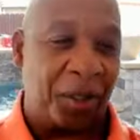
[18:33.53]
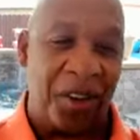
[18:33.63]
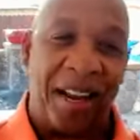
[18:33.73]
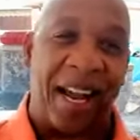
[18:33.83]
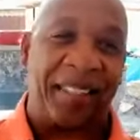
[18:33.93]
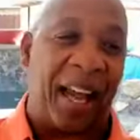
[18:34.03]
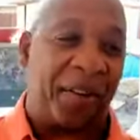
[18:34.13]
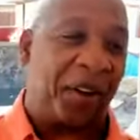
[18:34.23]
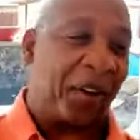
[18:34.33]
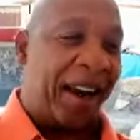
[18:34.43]
So you guys have
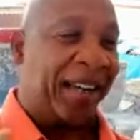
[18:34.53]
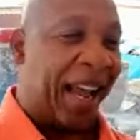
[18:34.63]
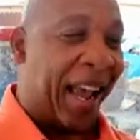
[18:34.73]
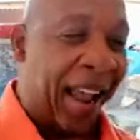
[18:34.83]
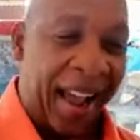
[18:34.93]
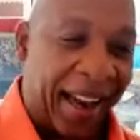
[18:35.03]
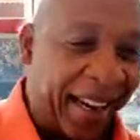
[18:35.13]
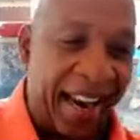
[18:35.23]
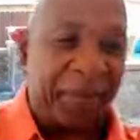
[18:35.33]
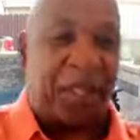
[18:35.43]
a great day.
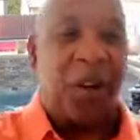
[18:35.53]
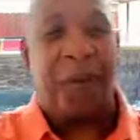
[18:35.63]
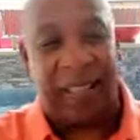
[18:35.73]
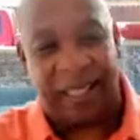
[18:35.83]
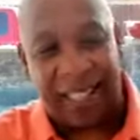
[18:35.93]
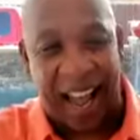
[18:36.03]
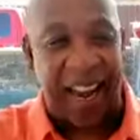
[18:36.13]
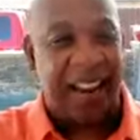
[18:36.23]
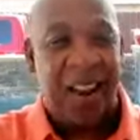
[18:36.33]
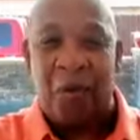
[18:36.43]
Again, I'm super
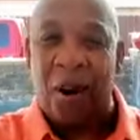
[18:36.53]
excited.